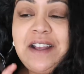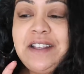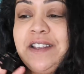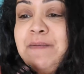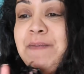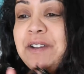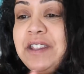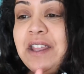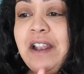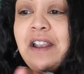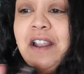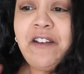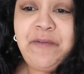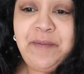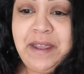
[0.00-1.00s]
So as much as I
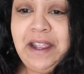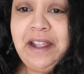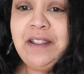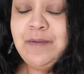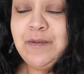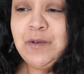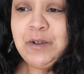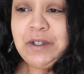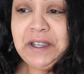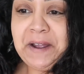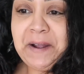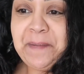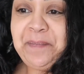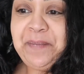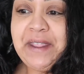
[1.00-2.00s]
love being in the
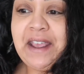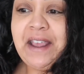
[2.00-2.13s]
water,